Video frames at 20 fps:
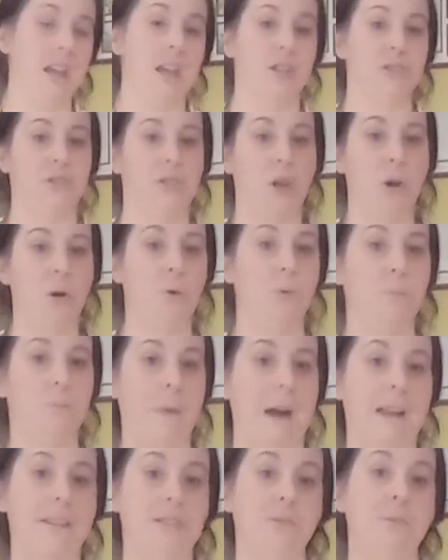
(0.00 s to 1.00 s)
So
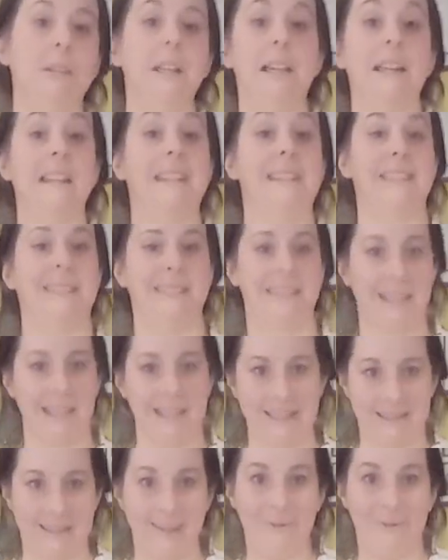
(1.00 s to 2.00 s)
by doing an
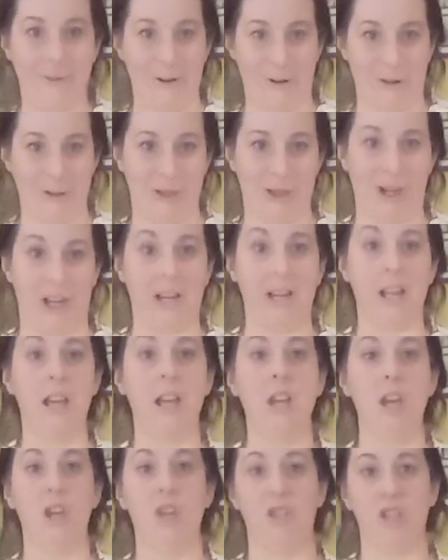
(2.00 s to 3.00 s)
assisted version,
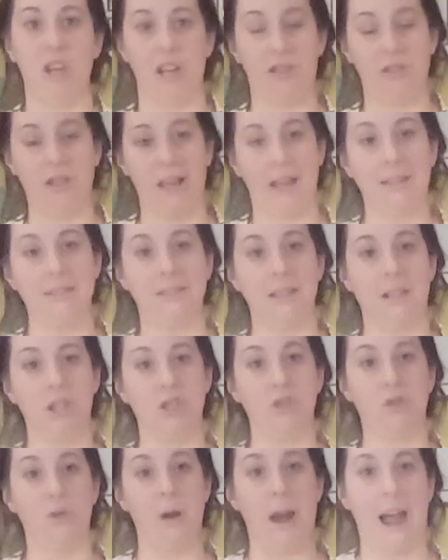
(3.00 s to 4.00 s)
she actually has to
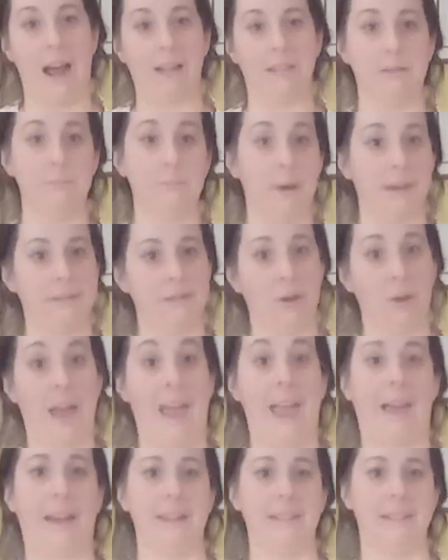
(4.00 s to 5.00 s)
contract the muscle
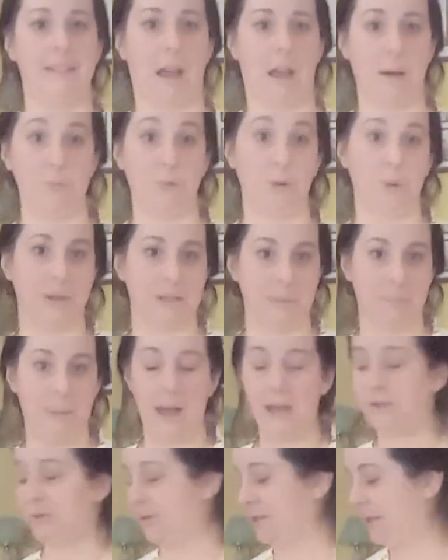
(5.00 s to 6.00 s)
as I'm doing the
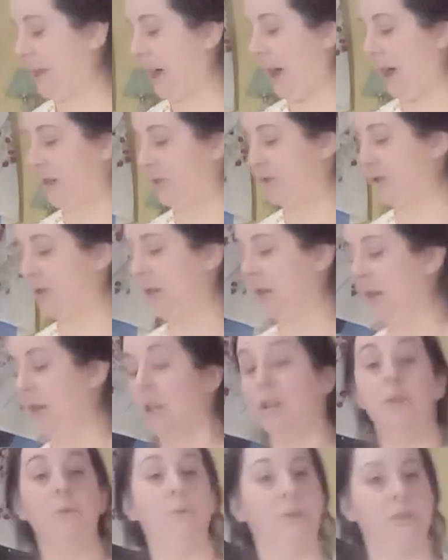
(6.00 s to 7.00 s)
petrissage,
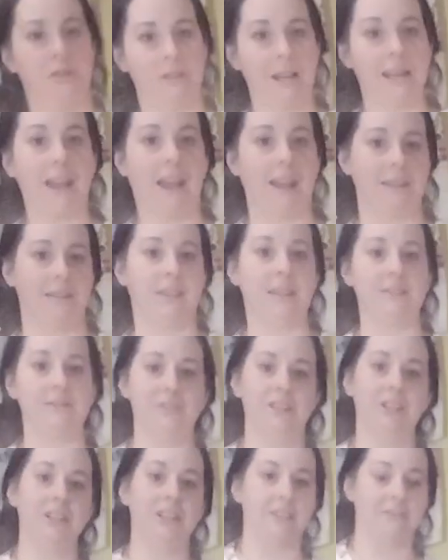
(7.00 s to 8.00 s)
which again can
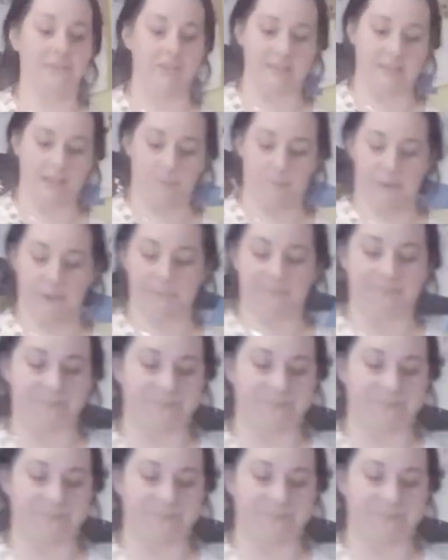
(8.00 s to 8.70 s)
feel even deeper.